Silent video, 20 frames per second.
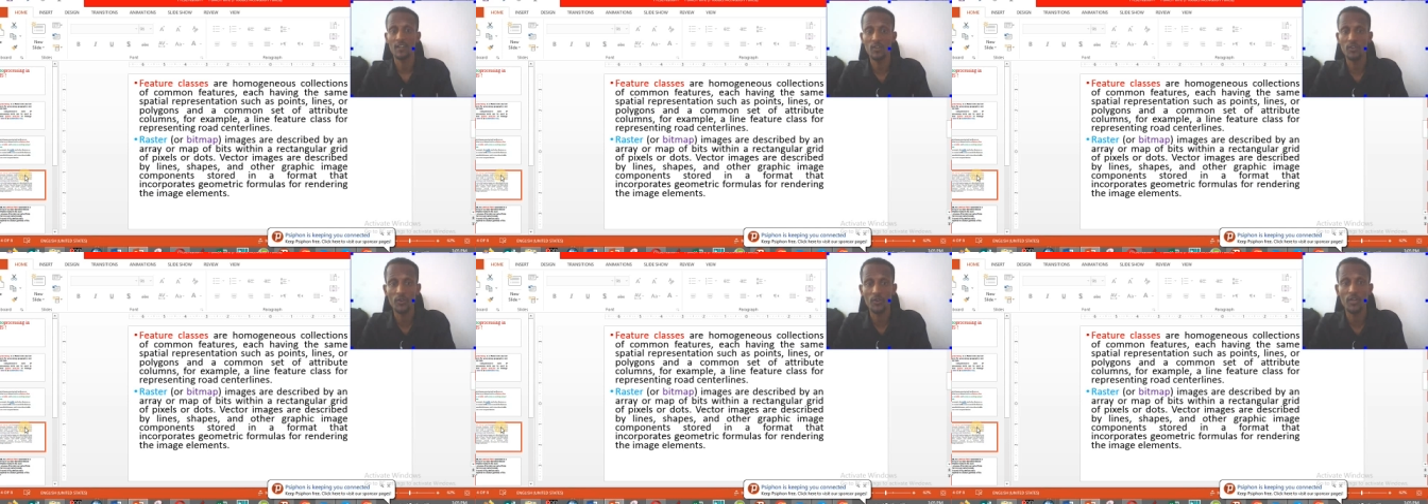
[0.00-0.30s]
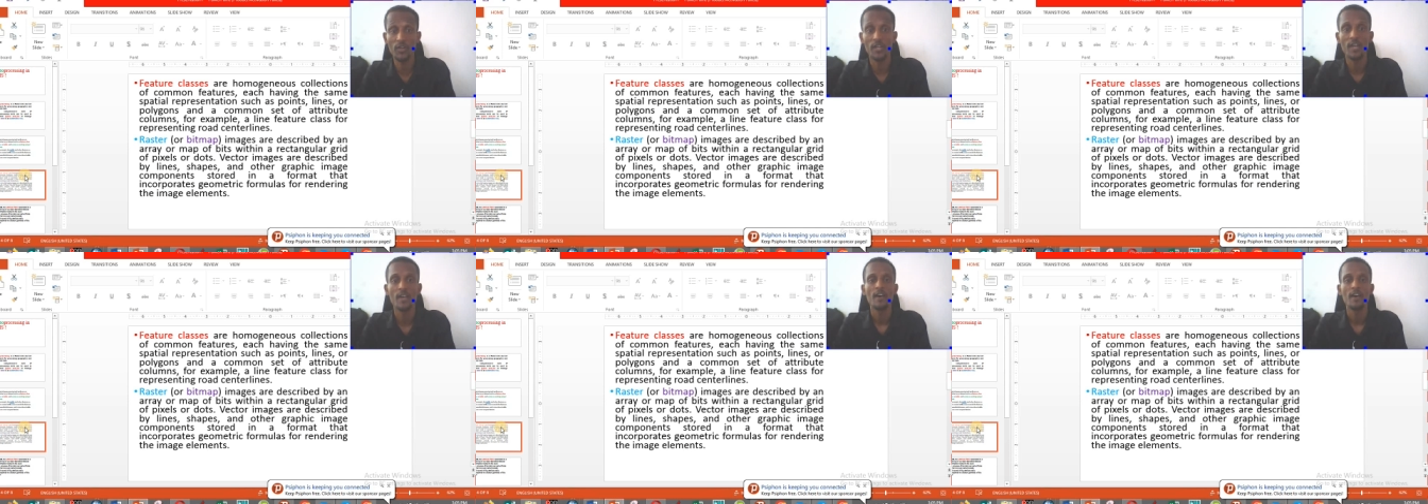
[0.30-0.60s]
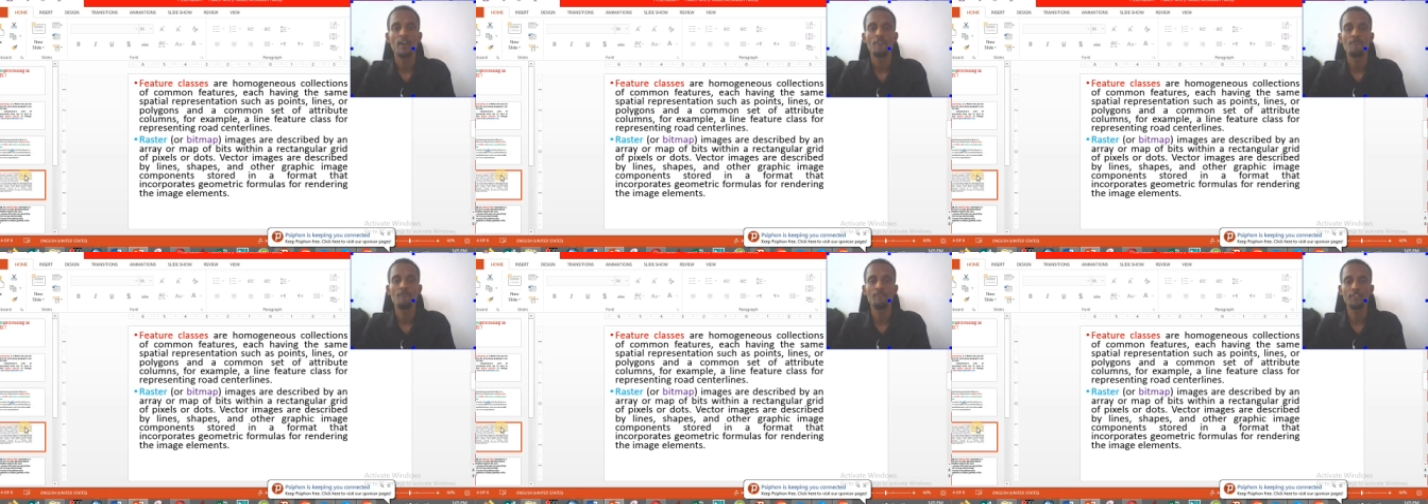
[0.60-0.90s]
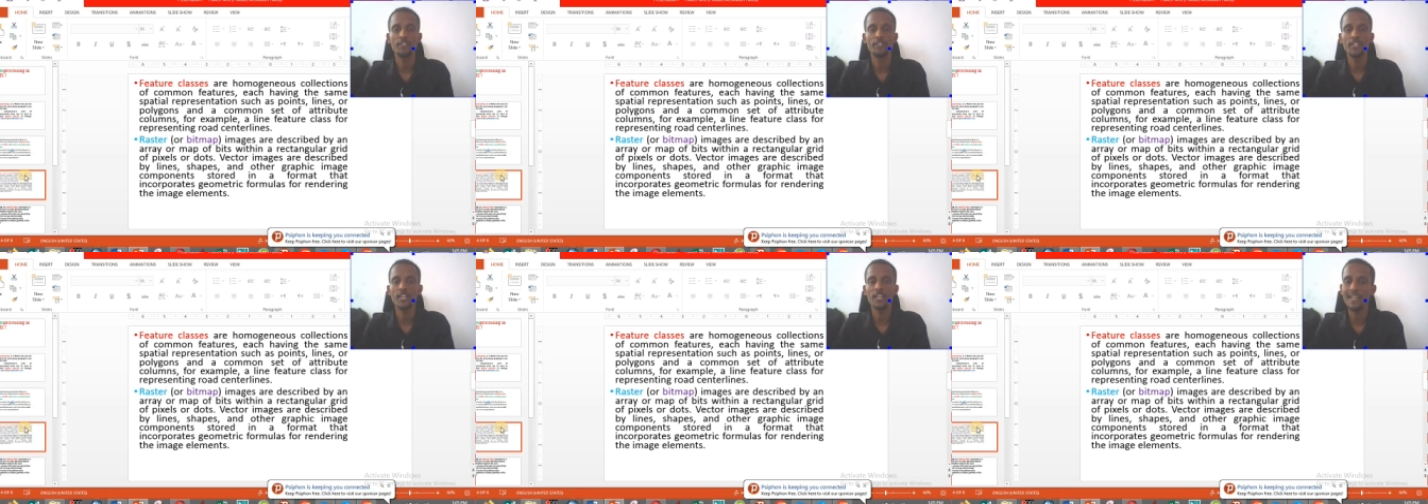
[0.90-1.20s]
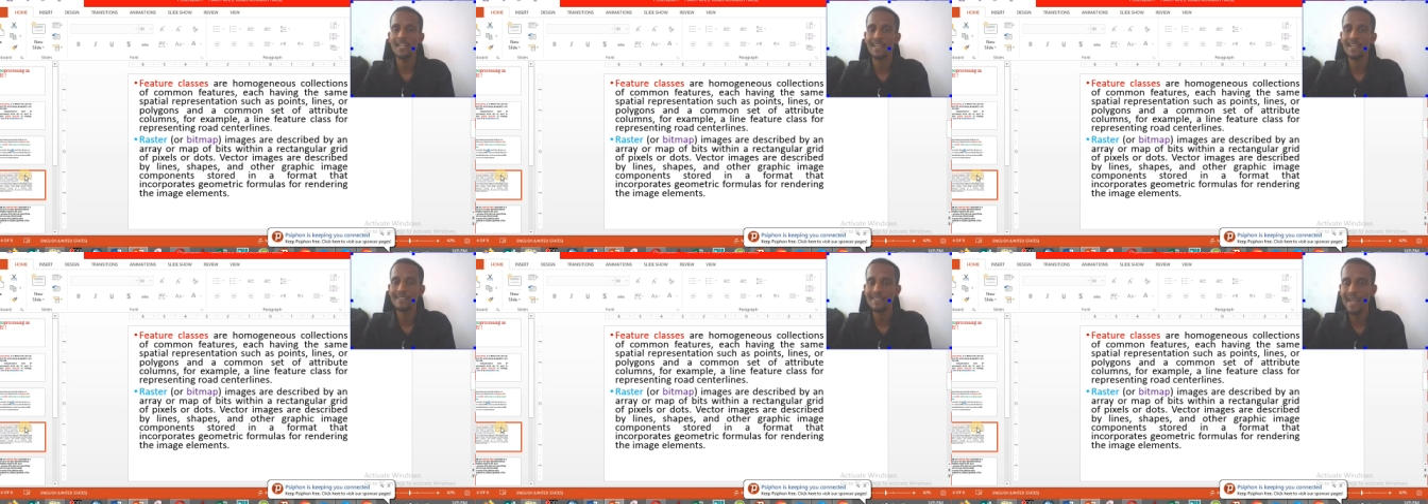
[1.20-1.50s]
Look, feature
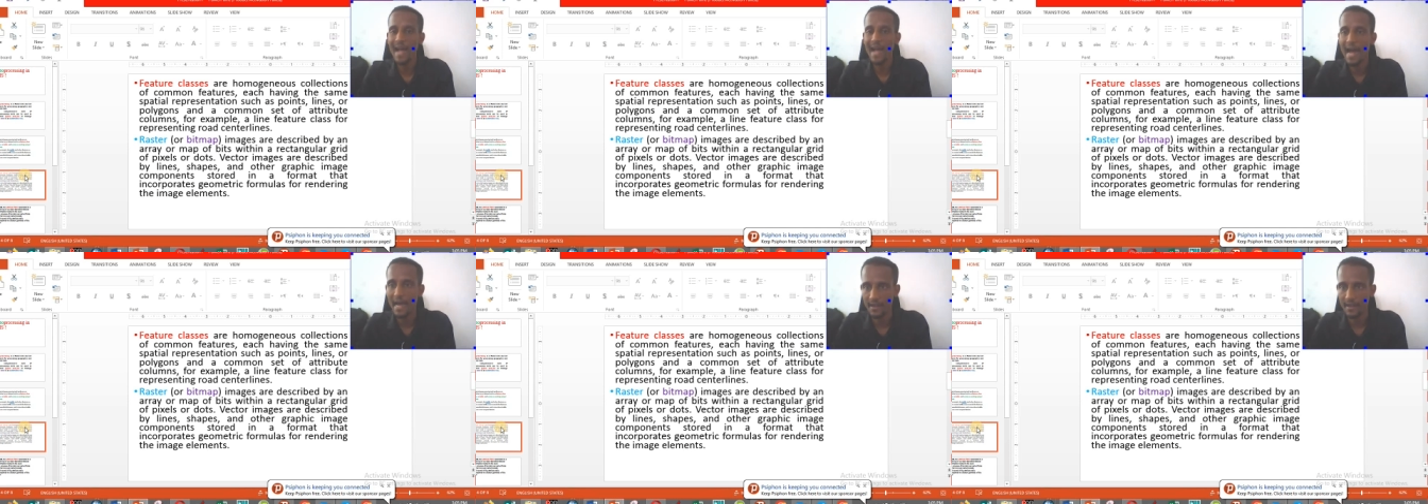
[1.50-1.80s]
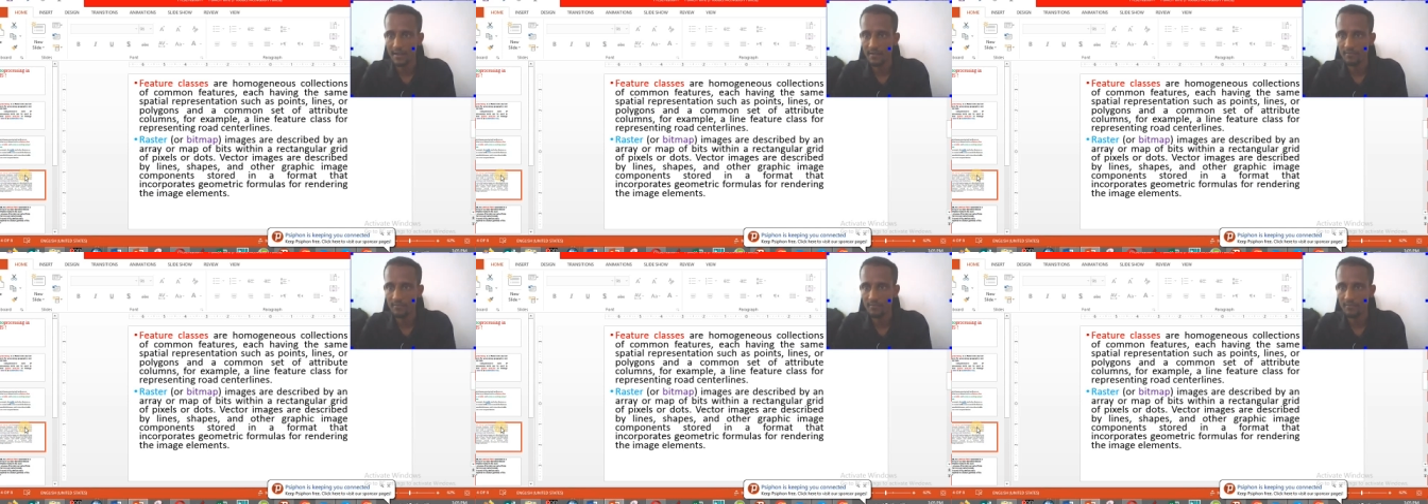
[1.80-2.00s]
class are